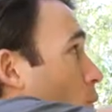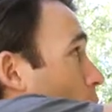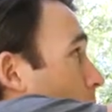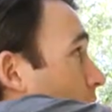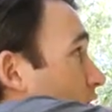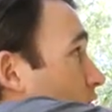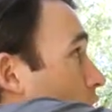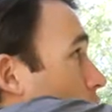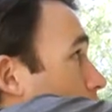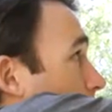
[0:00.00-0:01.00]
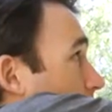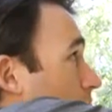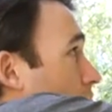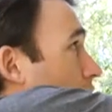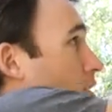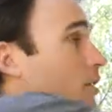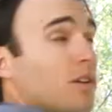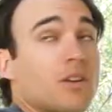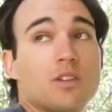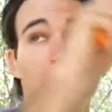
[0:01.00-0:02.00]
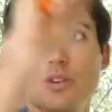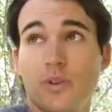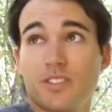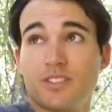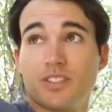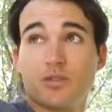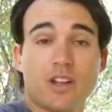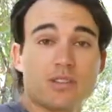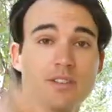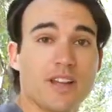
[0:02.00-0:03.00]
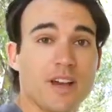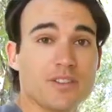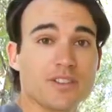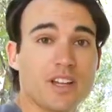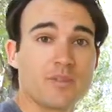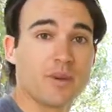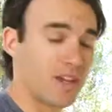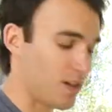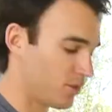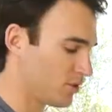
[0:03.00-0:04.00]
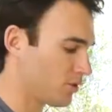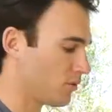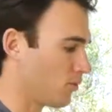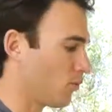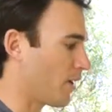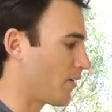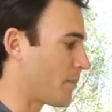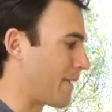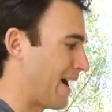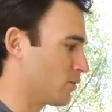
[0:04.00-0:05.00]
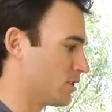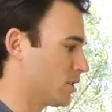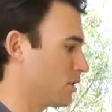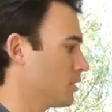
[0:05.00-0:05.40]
What I'm gonna install right here so that we can see directly down the side of my house. We have the mount